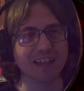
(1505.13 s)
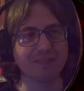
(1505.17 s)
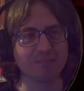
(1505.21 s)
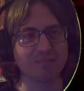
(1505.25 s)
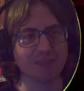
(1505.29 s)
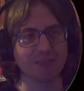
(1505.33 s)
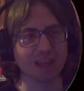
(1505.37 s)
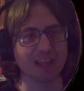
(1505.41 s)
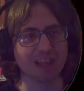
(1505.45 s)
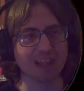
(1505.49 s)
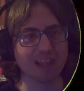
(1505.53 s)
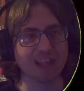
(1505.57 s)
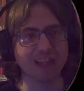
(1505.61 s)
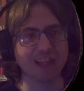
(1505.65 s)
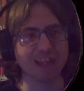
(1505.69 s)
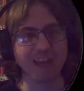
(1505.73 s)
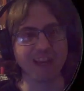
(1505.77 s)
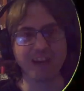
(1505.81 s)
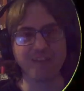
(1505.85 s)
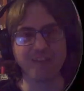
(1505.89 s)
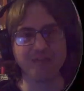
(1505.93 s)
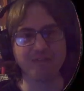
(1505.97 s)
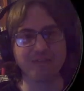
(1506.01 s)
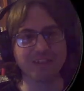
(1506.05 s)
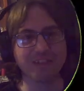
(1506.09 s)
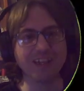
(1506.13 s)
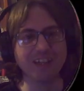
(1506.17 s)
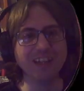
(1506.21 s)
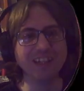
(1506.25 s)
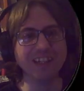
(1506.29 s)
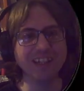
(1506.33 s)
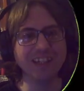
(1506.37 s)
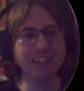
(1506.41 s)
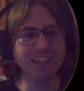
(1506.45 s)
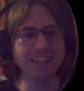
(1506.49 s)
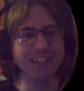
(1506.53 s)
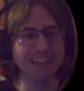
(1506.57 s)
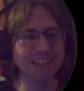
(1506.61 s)
bit, you know?
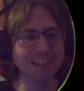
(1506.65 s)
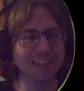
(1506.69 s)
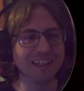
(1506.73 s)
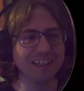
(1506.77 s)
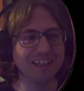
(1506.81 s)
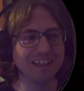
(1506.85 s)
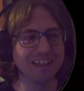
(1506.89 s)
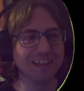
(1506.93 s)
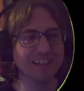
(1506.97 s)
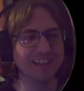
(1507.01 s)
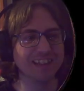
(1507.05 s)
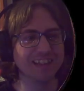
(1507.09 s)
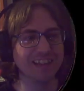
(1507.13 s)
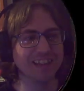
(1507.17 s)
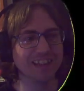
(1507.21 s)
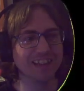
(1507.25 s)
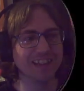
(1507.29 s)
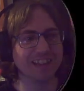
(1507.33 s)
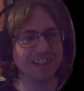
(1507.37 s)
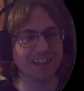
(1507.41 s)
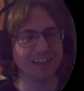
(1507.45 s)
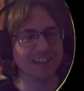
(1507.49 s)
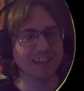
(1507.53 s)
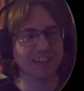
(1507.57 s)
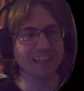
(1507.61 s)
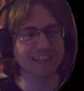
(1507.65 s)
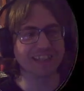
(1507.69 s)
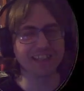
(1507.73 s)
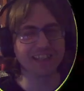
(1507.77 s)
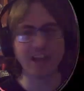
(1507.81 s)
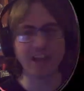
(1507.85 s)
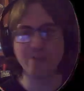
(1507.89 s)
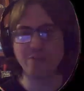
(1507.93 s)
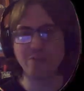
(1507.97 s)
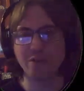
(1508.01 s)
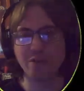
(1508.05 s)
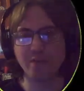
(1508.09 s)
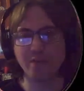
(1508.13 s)
Like, there's
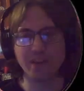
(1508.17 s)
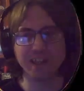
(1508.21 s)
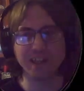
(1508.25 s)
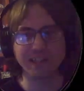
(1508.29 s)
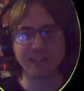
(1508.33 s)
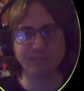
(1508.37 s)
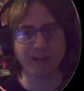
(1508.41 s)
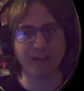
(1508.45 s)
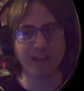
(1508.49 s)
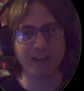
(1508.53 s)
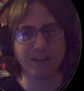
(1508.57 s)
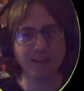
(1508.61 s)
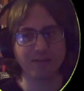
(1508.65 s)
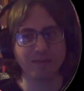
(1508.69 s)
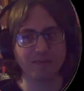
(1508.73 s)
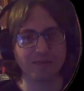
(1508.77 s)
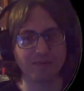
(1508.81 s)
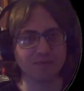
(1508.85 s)
no obvious way of...